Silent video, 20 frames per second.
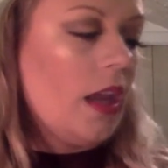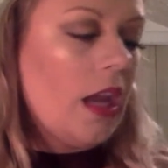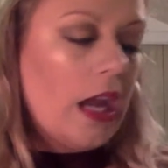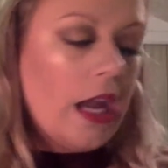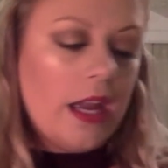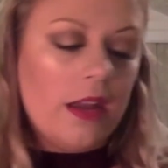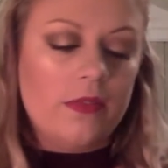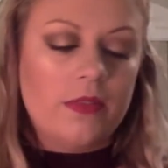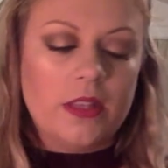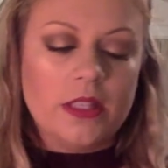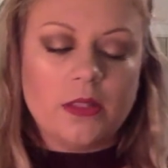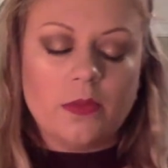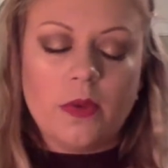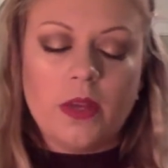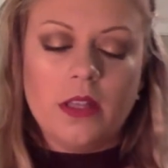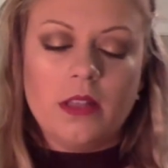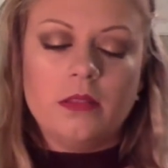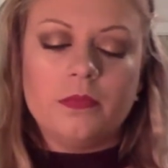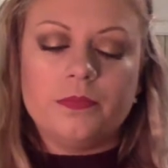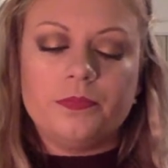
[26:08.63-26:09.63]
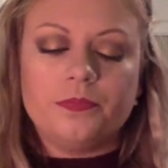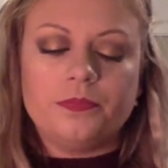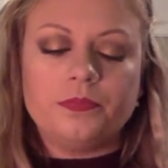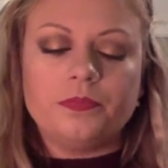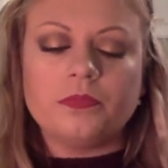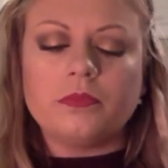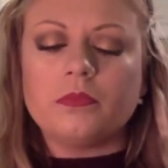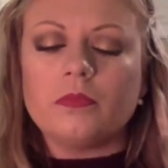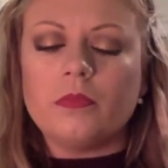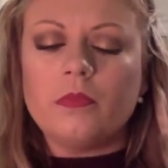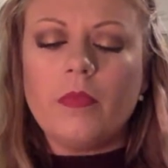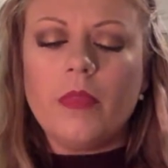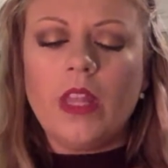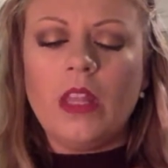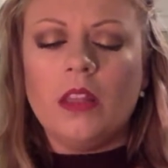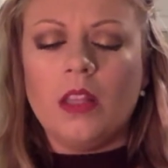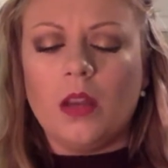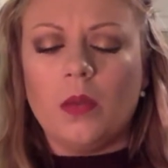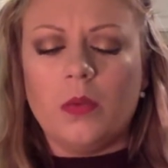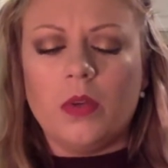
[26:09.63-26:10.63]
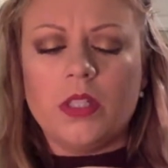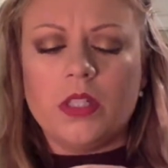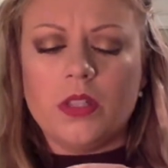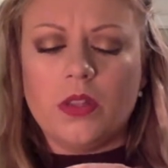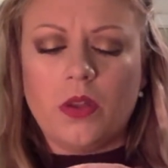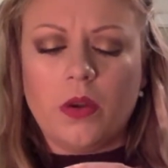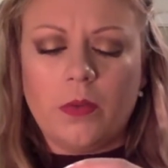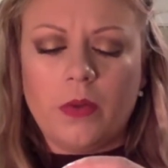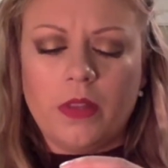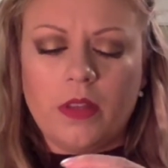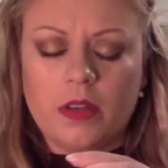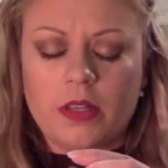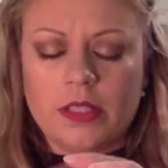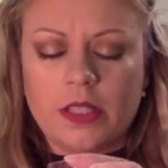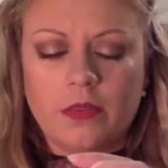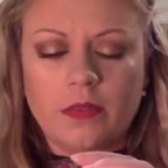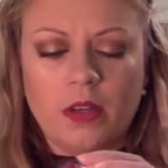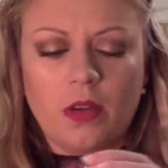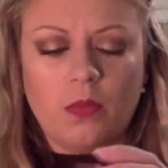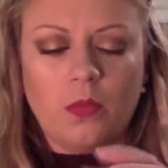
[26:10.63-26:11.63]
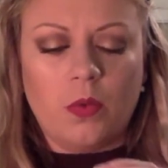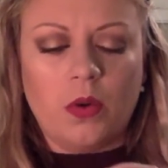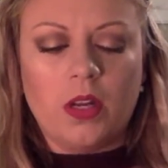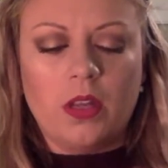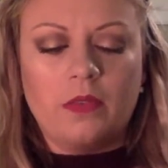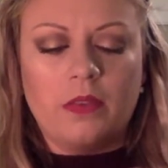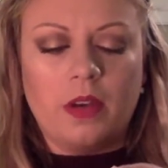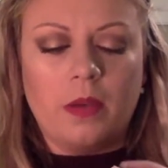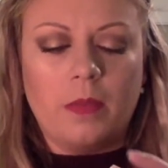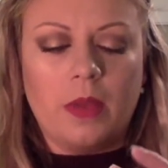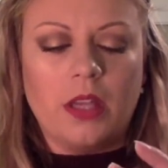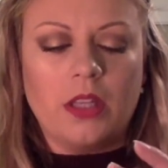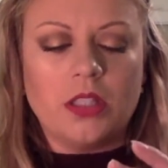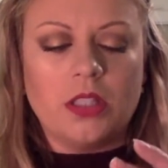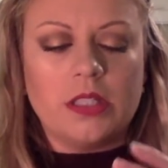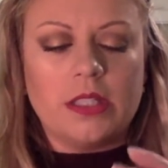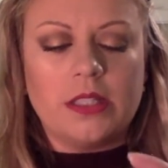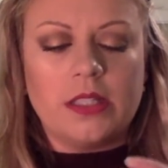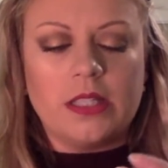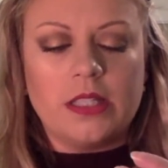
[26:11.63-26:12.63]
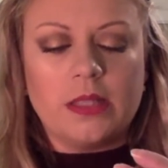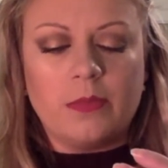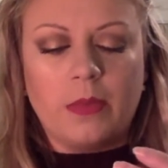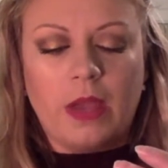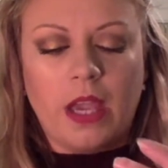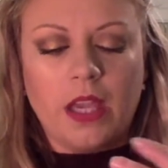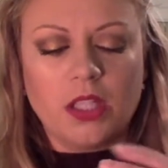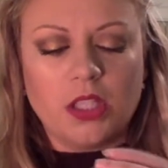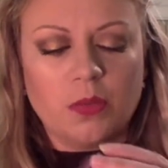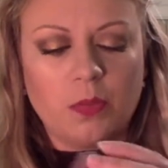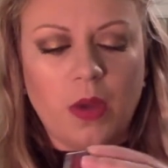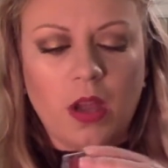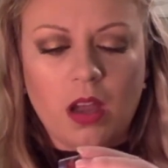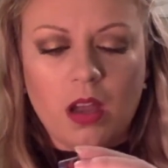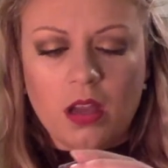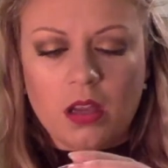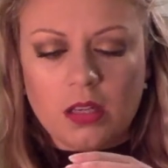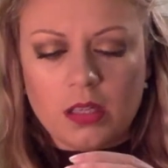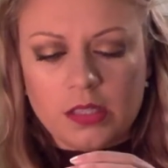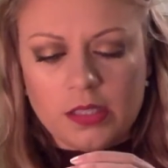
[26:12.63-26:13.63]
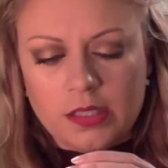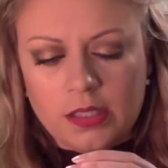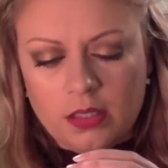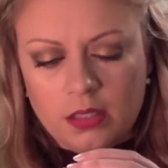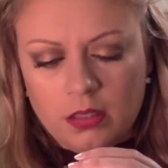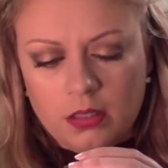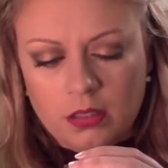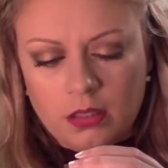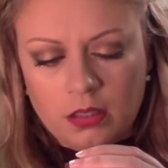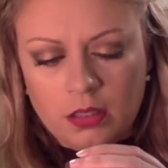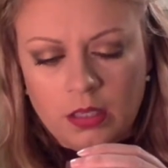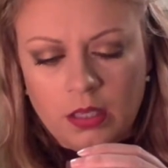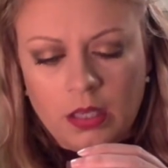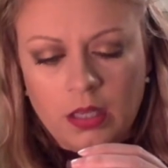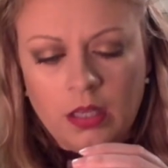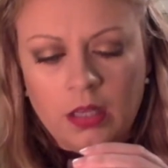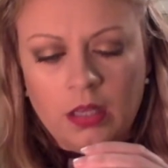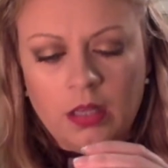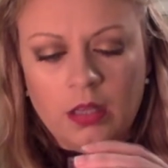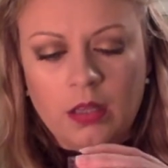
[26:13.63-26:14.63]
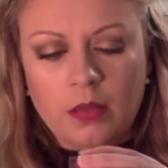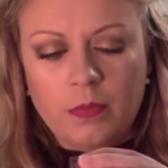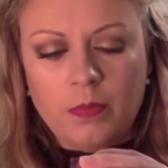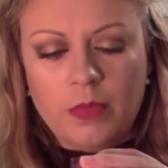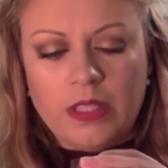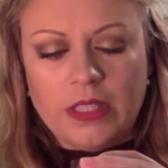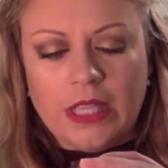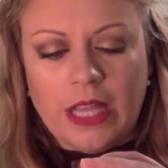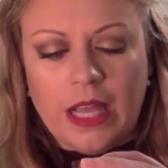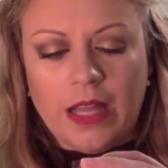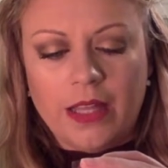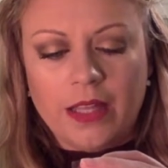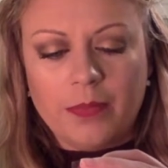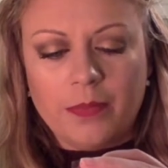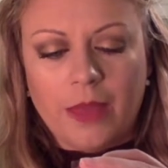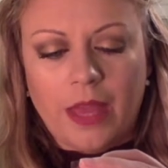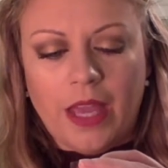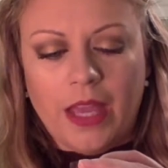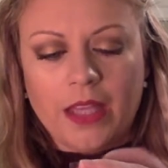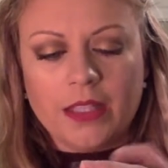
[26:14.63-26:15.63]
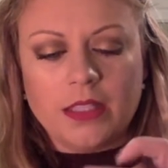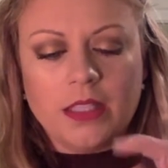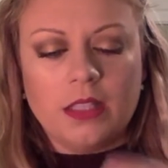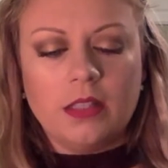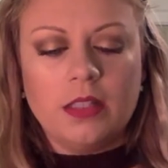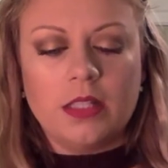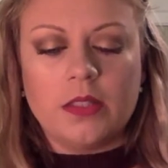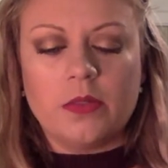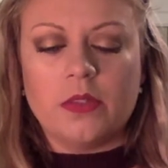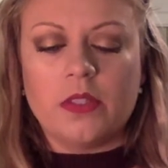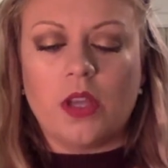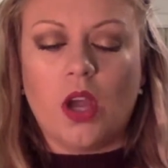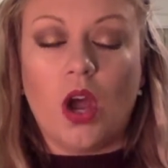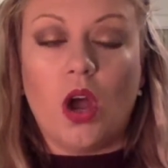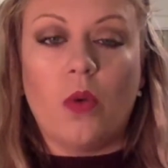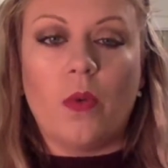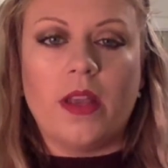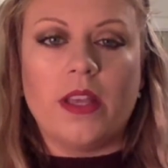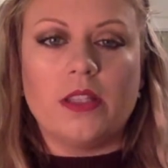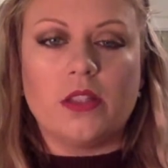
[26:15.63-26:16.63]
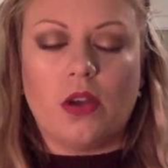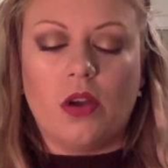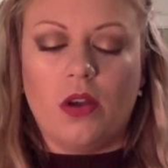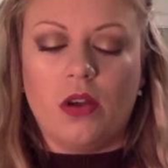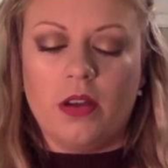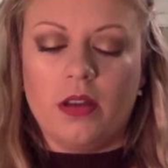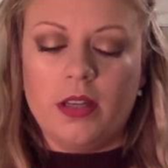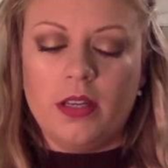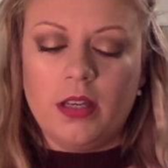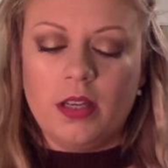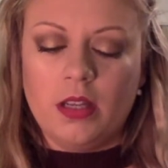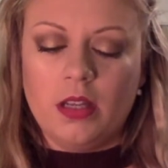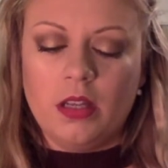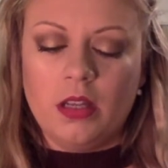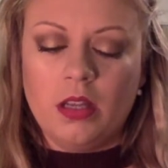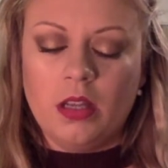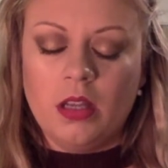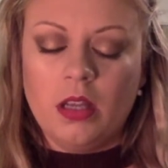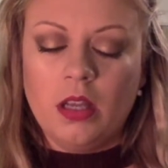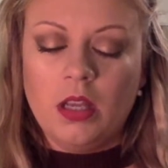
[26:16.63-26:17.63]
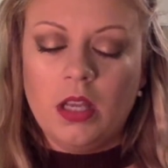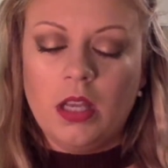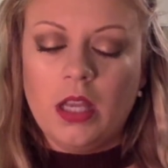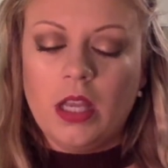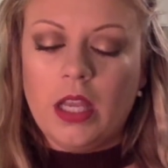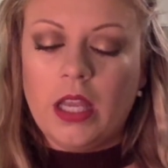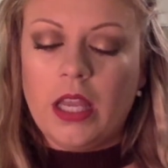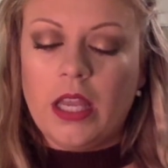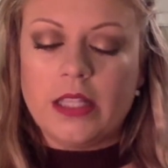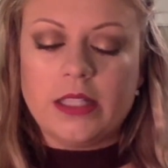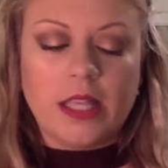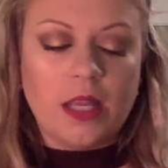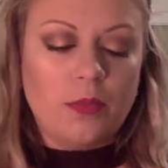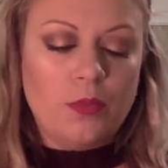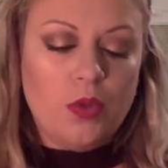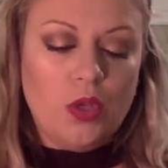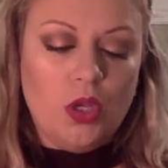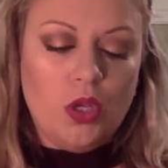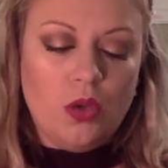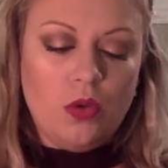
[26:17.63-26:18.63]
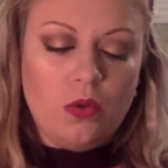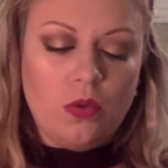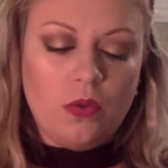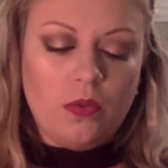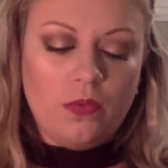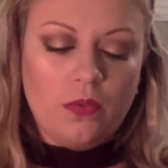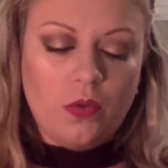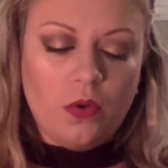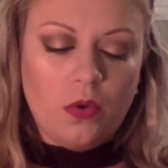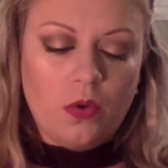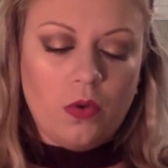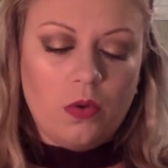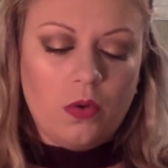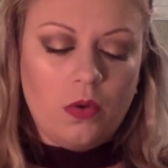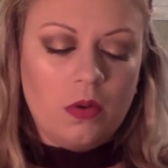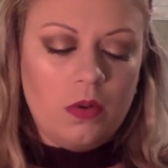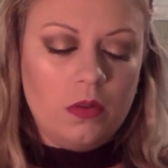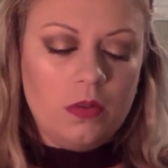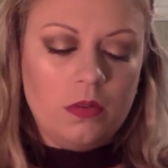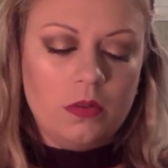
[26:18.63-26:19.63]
I have this one. that I wanted to throw in there because I've not worn it very much. It's the Smashbox Metallic Matte. This one's always on. It's a beautiful